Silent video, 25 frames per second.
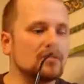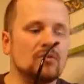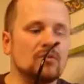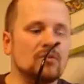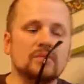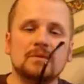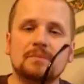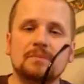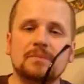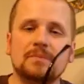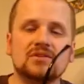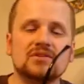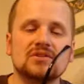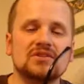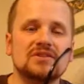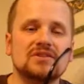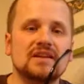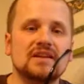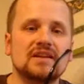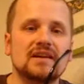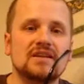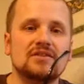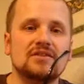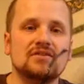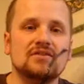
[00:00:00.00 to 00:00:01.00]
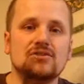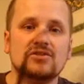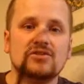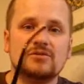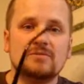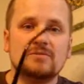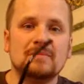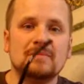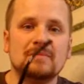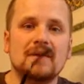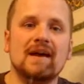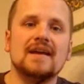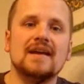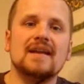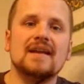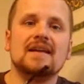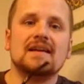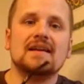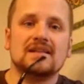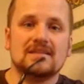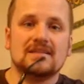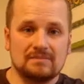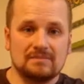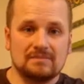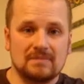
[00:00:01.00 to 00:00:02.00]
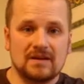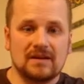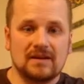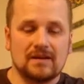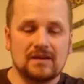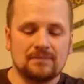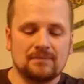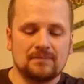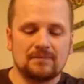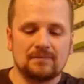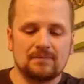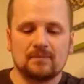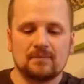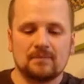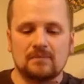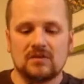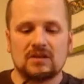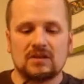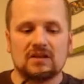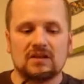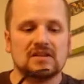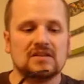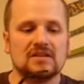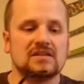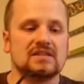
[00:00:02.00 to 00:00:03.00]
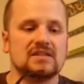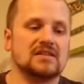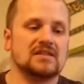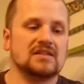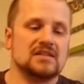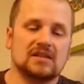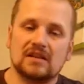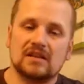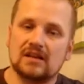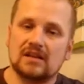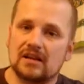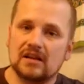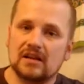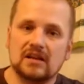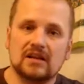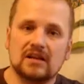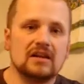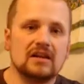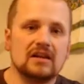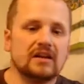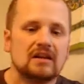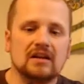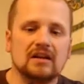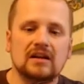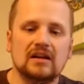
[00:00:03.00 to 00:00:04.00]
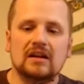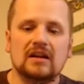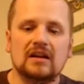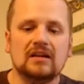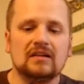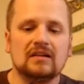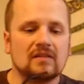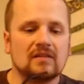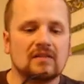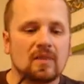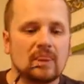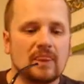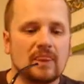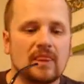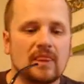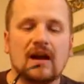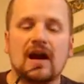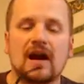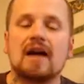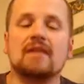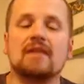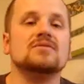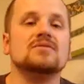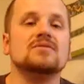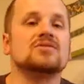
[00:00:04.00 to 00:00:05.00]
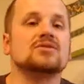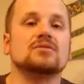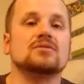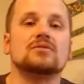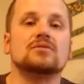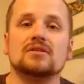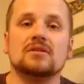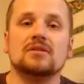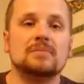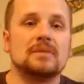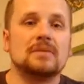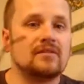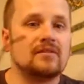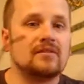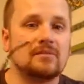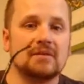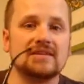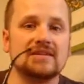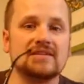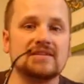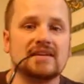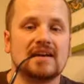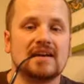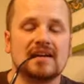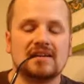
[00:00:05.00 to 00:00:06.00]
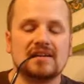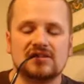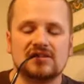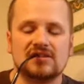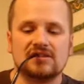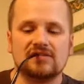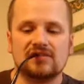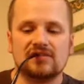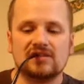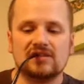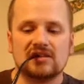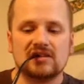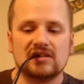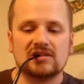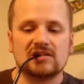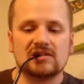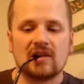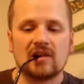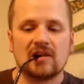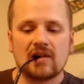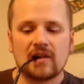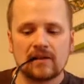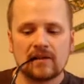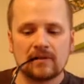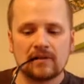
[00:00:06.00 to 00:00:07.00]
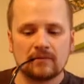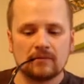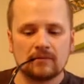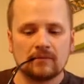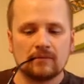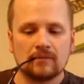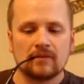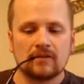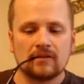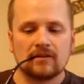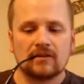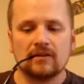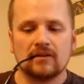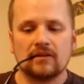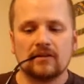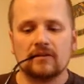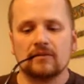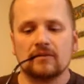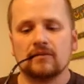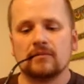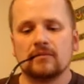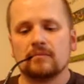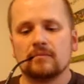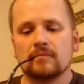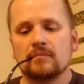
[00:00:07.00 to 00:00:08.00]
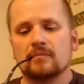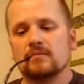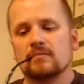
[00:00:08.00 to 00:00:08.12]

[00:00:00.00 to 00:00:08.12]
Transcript: the only person that you should be mad at is me, because I've been screwing up everybody's IG feeds. So,